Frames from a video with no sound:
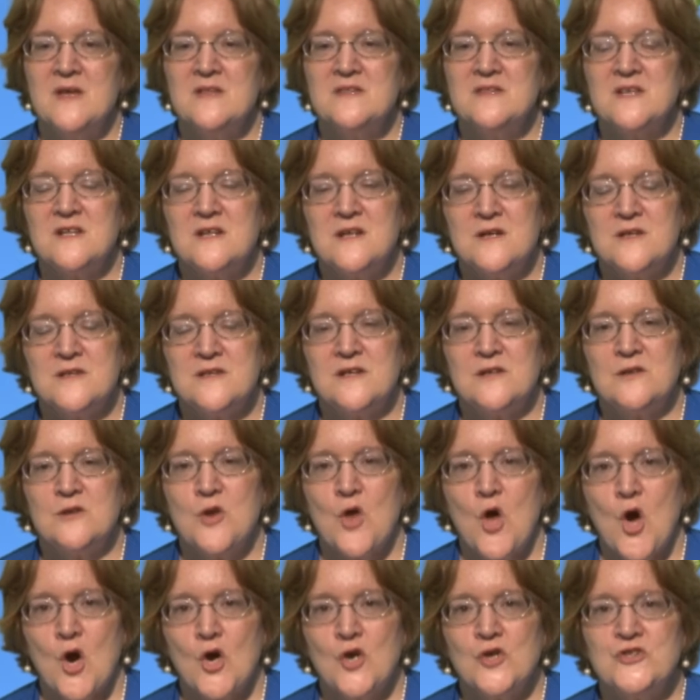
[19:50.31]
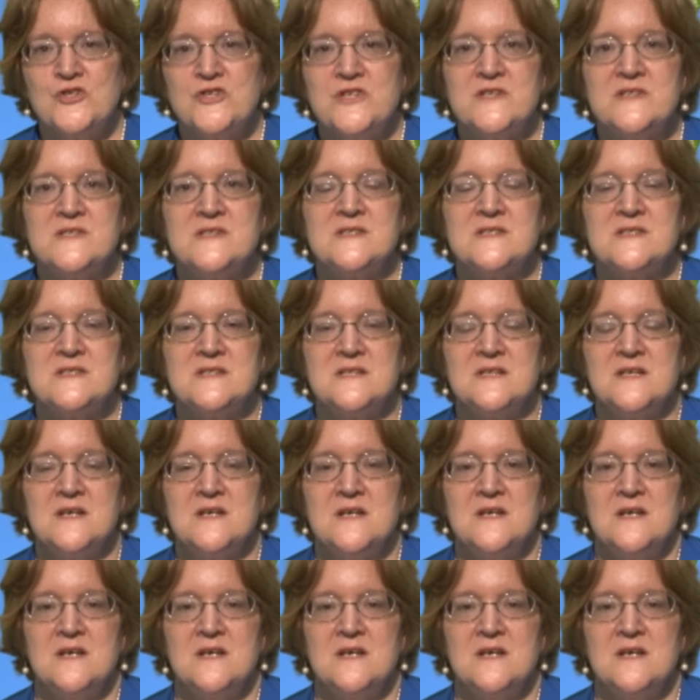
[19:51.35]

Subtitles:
The largest